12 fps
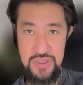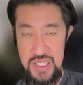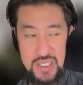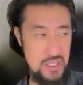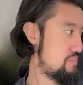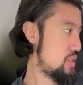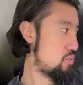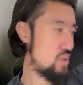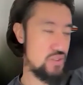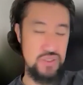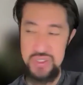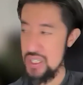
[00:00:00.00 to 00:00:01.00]
You've got a
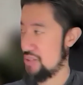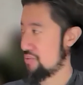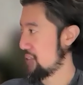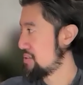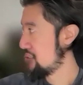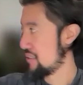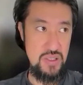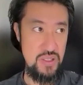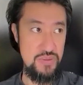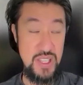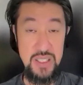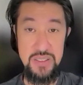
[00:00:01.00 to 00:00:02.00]
Western self,
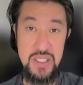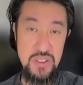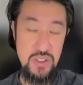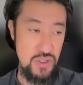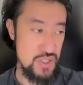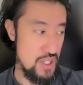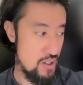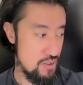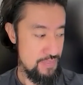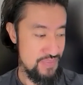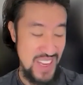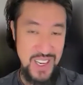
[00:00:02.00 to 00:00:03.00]
you've got a digital
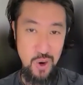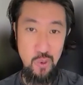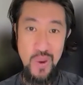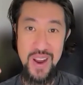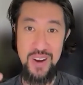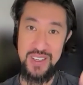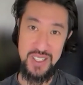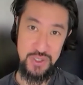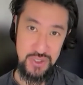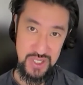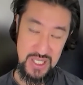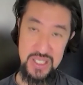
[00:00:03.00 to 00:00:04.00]
self, that
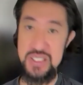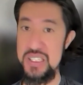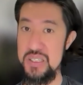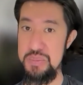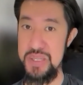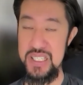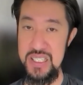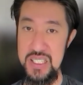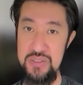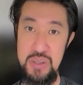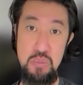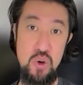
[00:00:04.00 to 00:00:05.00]
awareness is going to be
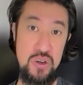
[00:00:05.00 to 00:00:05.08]
even more